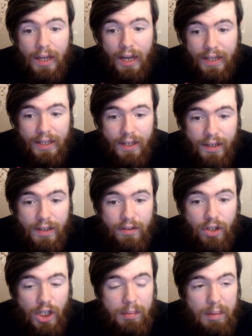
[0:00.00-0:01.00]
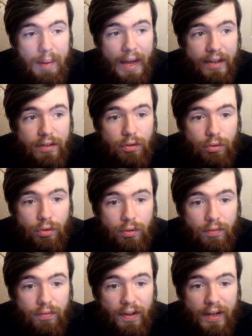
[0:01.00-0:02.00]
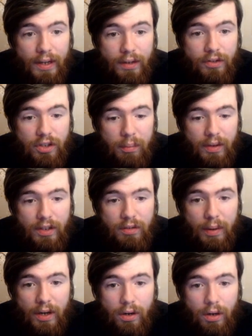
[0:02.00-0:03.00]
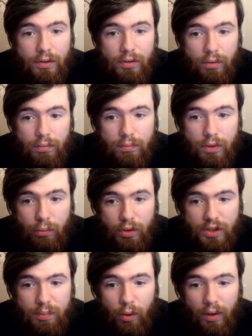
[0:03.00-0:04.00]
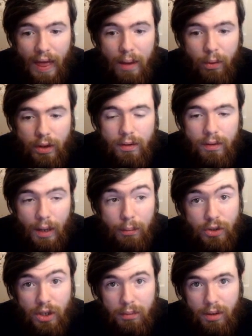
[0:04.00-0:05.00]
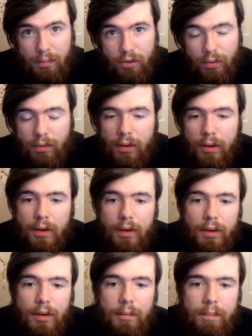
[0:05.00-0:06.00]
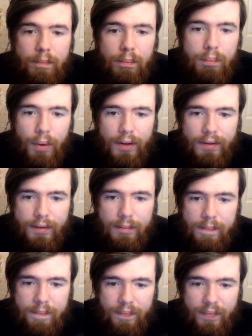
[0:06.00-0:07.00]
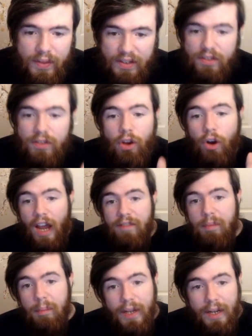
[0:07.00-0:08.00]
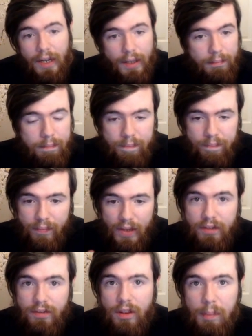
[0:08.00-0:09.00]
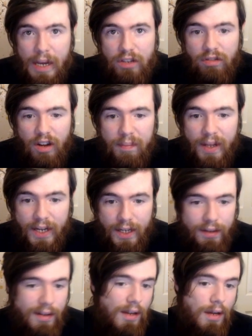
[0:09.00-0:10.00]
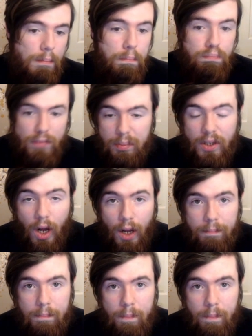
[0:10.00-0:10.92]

again, it is going to be best to fit in some of these better cards. Oh, don't want to spoil that one. That one's coming up soon. But this is how I've been playing it. Is it the best way of playing it? Maybe not.